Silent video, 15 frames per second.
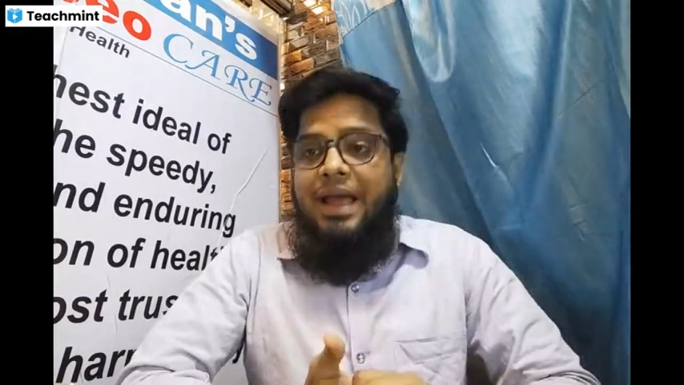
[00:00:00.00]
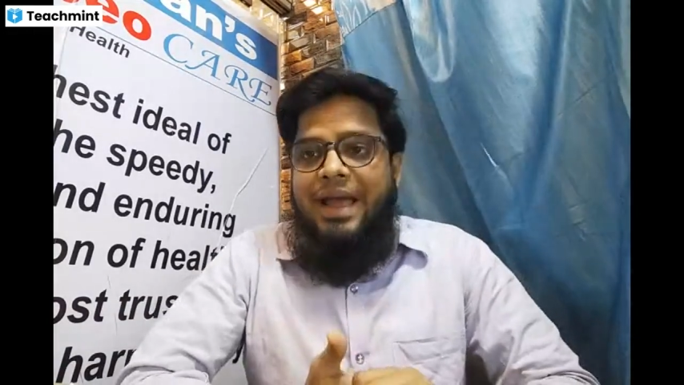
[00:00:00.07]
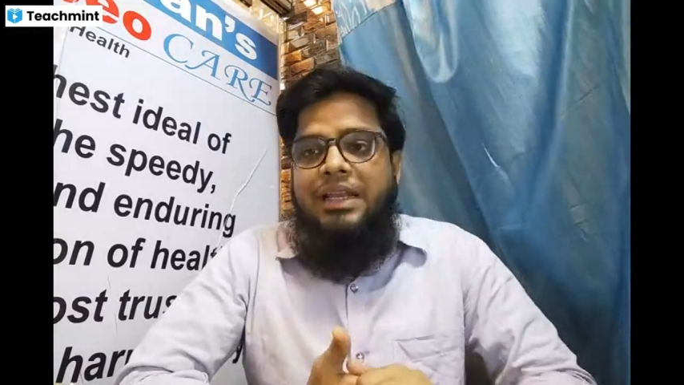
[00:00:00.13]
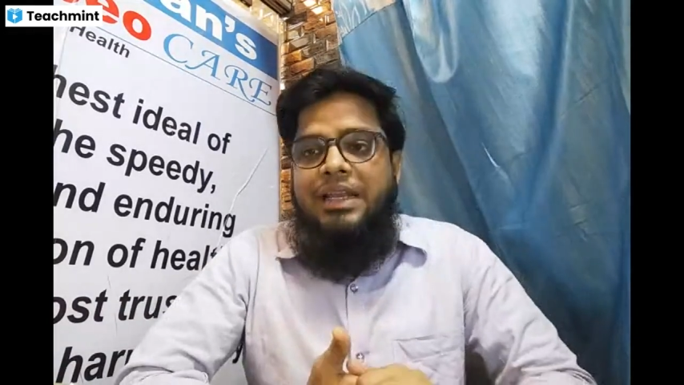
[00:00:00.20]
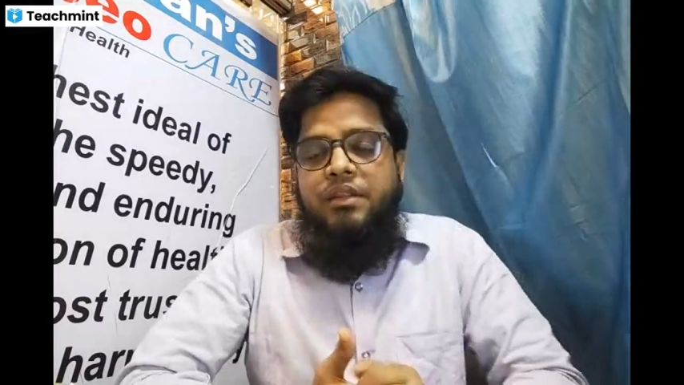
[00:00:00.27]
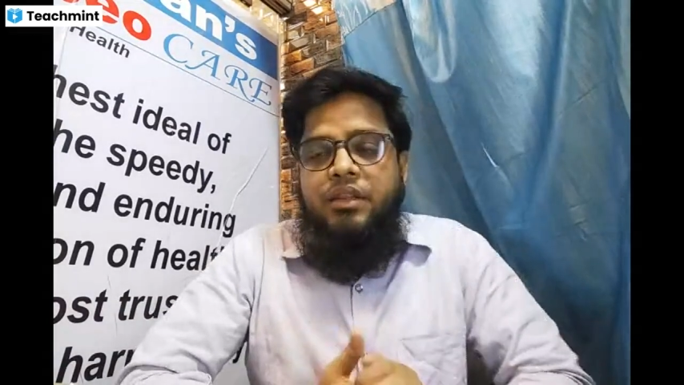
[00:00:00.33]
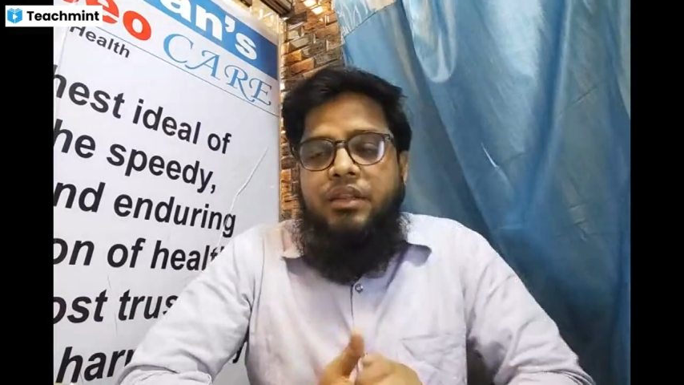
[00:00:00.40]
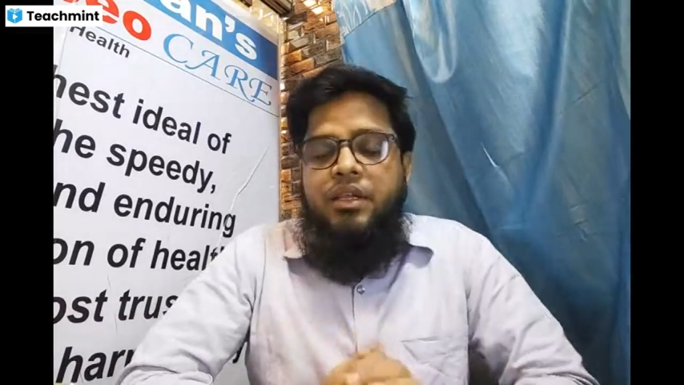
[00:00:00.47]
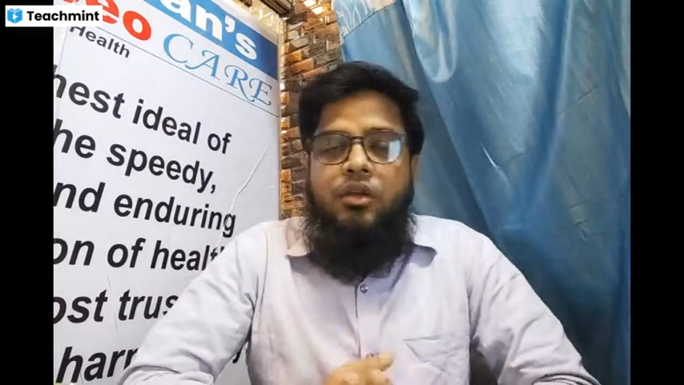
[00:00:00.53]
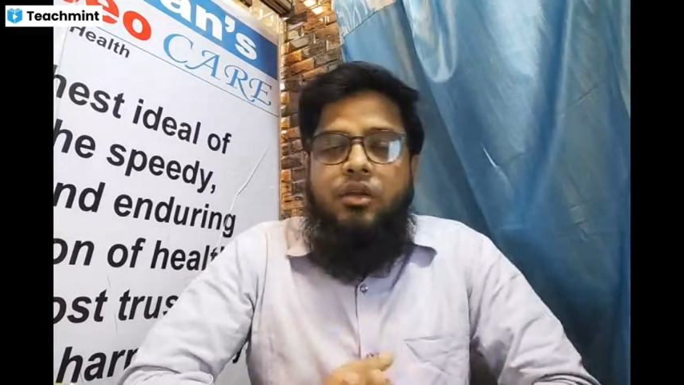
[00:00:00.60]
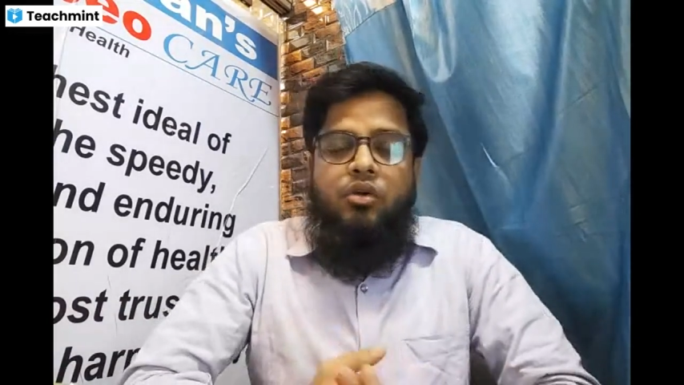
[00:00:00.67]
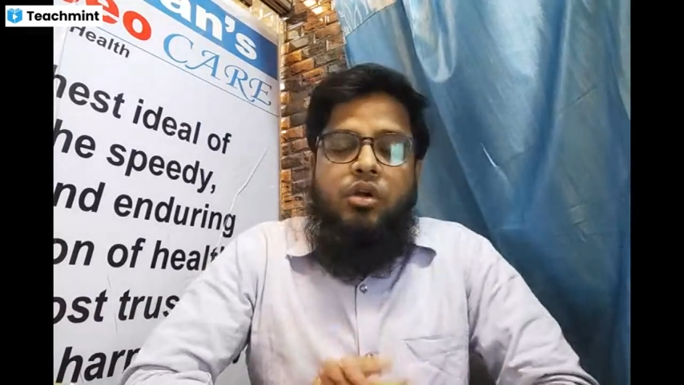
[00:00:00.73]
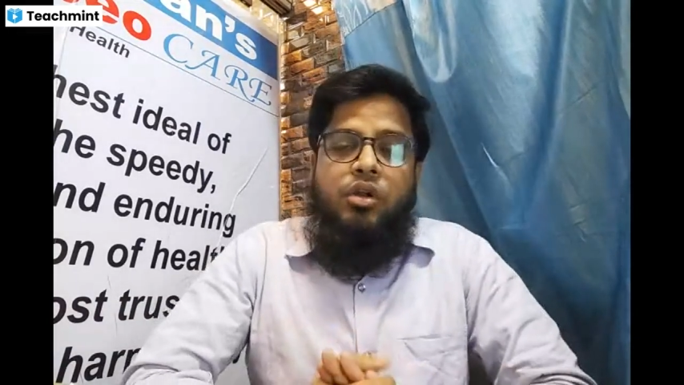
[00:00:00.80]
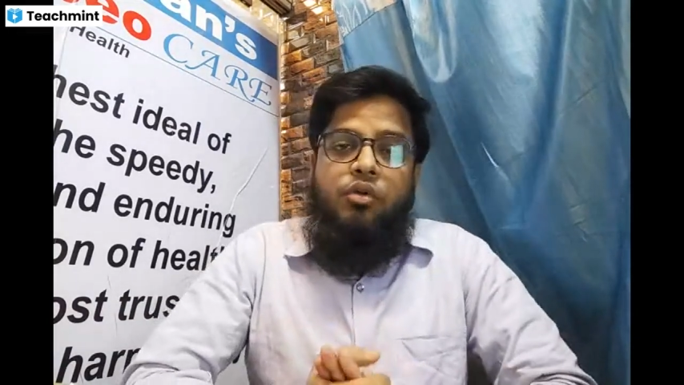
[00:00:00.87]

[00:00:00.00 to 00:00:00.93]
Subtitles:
Allen's keynote,